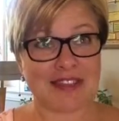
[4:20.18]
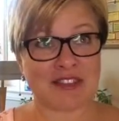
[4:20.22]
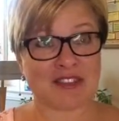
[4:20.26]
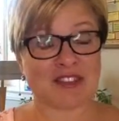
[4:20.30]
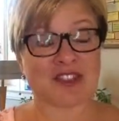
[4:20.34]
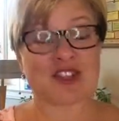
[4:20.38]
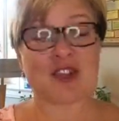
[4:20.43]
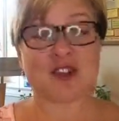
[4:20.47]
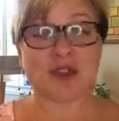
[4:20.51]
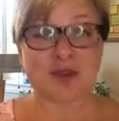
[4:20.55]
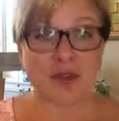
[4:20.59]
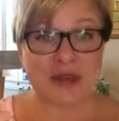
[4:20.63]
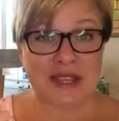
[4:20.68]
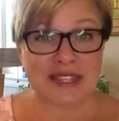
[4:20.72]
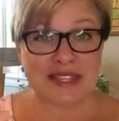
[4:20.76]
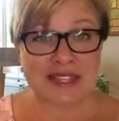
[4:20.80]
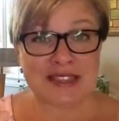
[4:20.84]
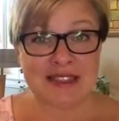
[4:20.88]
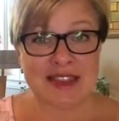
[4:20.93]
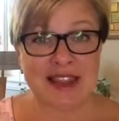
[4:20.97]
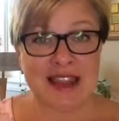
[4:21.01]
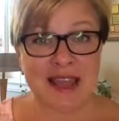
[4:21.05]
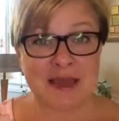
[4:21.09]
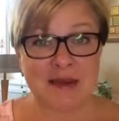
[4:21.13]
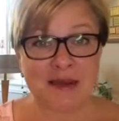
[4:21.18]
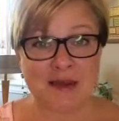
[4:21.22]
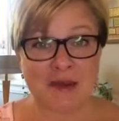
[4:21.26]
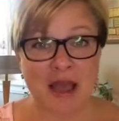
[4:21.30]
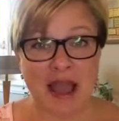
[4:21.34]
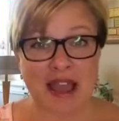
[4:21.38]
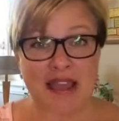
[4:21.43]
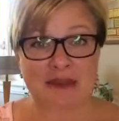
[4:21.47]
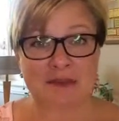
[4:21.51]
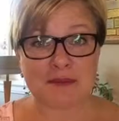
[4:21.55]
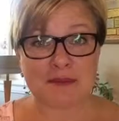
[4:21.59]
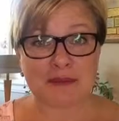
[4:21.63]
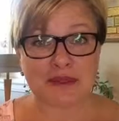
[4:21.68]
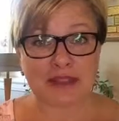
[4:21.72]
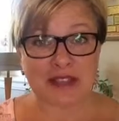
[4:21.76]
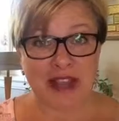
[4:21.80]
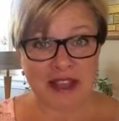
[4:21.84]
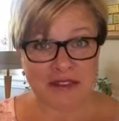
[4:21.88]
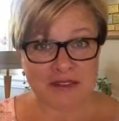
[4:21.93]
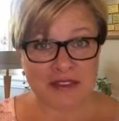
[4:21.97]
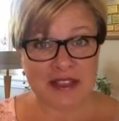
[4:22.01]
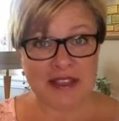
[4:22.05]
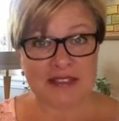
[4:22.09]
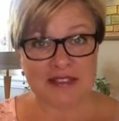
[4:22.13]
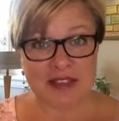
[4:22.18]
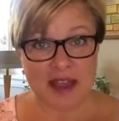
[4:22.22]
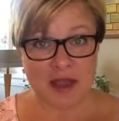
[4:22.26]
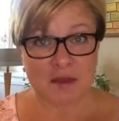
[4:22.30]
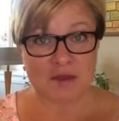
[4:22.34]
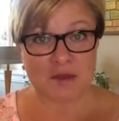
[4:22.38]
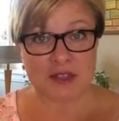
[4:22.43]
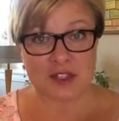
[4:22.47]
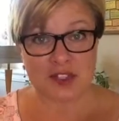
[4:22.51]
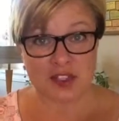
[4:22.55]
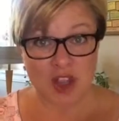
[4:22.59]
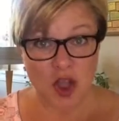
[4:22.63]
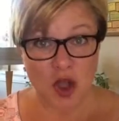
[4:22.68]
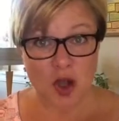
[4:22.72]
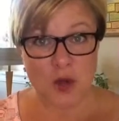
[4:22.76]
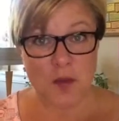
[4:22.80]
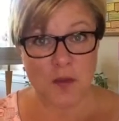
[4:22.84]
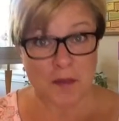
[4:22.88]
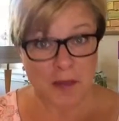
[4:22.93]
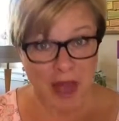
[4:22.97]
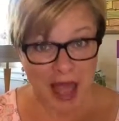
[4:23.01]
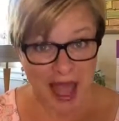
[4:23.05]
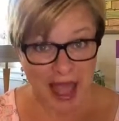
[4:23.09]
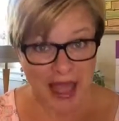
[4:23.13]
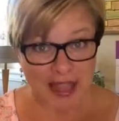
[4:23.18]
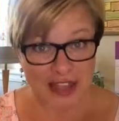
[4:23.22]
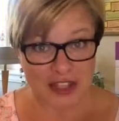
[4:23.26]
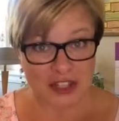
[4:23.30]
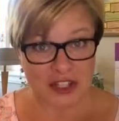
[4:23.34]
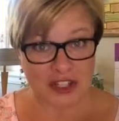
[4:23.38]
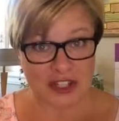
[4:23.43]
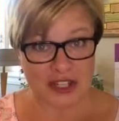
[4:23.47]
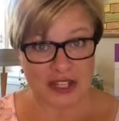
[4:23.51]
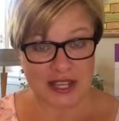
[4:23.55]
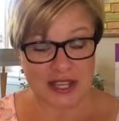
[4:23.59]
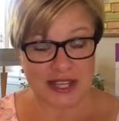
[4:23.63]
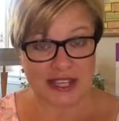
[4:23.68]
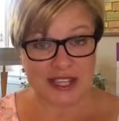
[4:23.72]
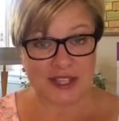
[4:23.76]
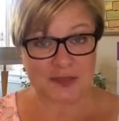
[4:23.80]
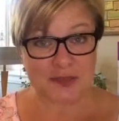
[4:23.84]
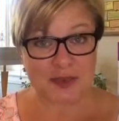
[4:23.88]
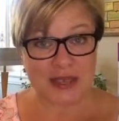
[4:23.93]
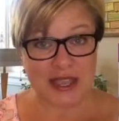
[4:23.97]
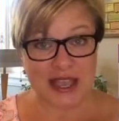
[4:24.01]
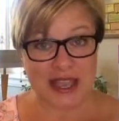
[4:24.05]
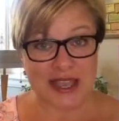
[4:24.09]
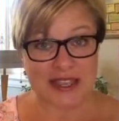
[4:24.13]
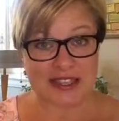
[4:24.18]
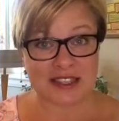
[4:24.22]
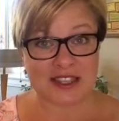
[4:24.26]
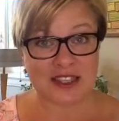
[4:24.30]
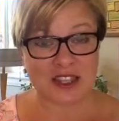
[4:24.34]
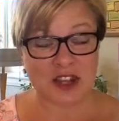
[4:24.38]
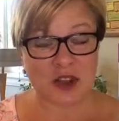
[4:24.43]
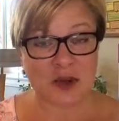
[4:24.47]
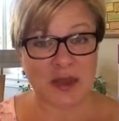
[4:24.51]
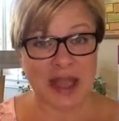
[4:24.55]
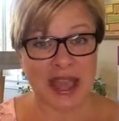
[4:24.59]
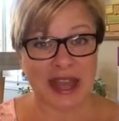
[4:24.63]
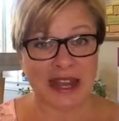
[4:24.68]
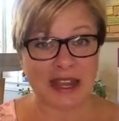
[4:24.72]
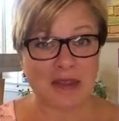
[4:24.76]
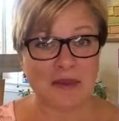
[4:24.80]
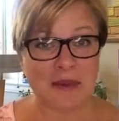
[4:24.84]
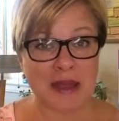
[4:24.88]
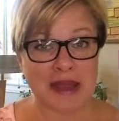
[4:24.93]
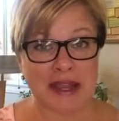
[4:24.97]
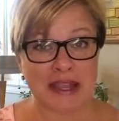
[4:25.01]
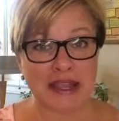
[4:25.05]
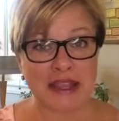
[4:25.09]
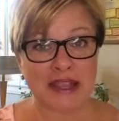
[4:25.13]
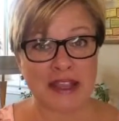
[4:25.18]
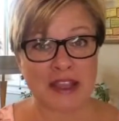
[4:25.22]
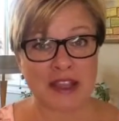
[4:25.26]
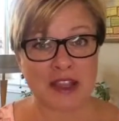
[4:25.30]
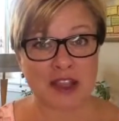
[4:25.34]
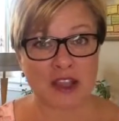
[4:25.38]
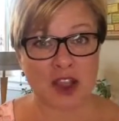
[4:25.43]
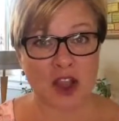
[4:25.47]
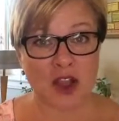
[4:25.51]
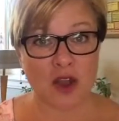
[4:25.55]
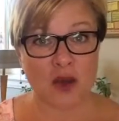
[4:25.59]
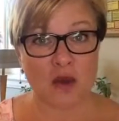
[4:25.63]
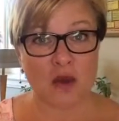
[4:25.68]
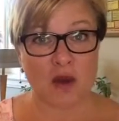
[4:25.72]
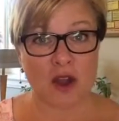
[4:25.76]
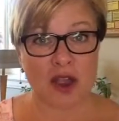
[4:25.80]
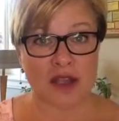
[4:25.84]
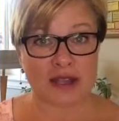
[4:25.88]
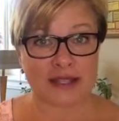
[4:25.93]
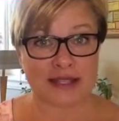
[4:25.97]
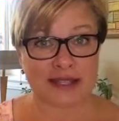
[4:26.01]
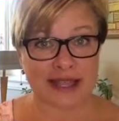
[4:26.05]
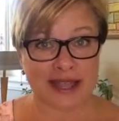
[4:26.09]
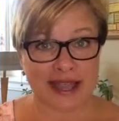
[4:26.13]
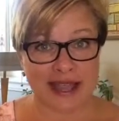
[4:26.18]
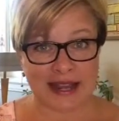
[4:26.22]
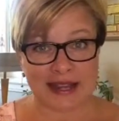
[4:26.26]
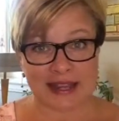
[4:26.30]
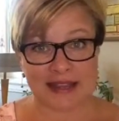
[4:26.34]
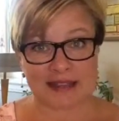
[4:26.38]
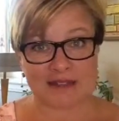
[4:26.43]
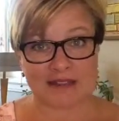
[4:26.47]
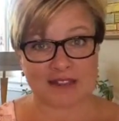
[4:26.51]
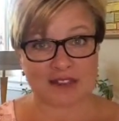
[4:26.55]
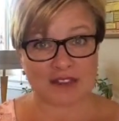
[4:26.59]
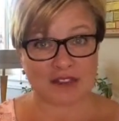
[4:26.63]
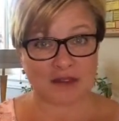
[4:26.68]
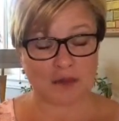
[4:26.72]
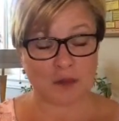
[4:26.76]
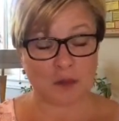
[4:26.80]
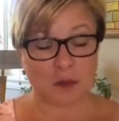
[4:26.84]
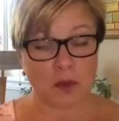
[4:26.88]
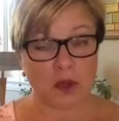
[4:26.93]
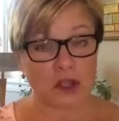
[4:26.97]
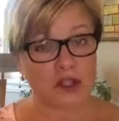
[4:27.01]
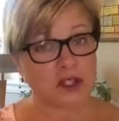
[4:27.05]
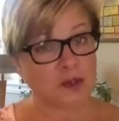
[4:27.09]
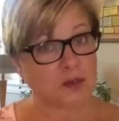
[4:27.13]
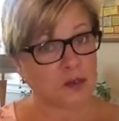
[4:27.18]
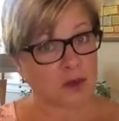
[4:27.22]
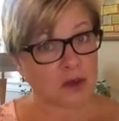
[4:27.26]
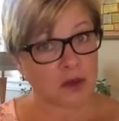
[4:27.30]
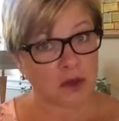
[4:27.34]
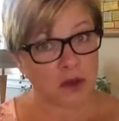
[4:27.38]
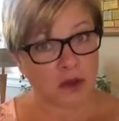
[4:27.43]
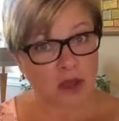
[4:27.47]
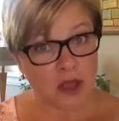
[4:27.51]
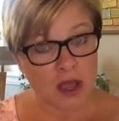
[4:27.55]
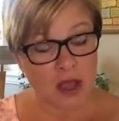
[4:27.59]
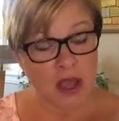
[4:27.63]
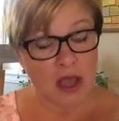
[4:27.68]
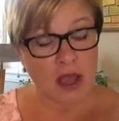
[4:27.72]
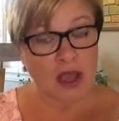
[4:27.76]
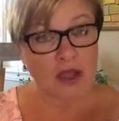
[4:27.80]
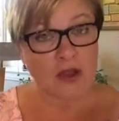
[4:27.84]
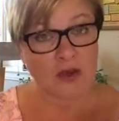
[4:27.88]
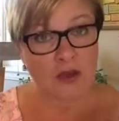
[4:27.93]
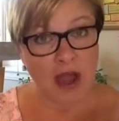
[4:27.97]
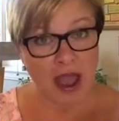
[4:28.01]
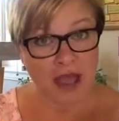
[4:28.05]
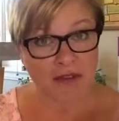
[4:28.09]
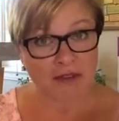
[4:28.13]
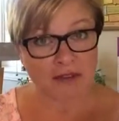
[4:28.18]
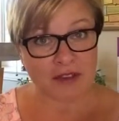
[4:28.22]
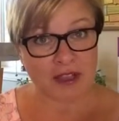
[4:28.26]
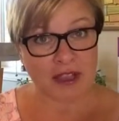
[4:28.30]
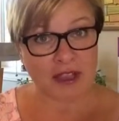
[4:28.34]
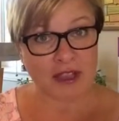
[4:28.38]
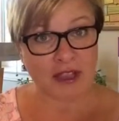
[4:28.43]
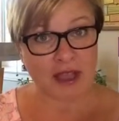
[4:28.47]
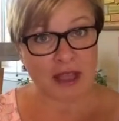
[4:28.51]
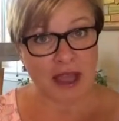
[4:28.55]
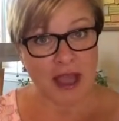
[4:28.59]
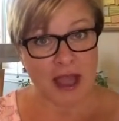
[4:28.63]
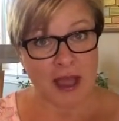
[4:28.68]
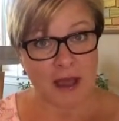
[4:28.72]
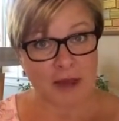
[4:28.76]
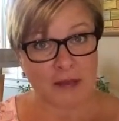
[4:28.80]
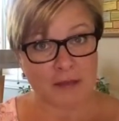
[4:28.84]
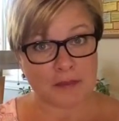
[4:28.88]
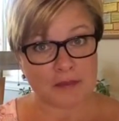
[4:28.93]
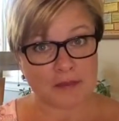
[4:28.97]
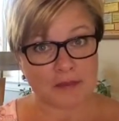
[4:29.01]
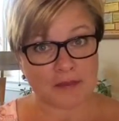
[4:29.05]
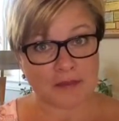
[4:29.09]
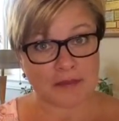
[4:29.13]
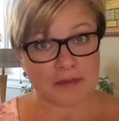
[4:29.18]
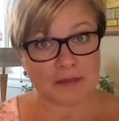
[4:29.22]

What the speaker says: So the reason that I'm loving them so much is because, anybody can go onto any of the multiple graphic apps.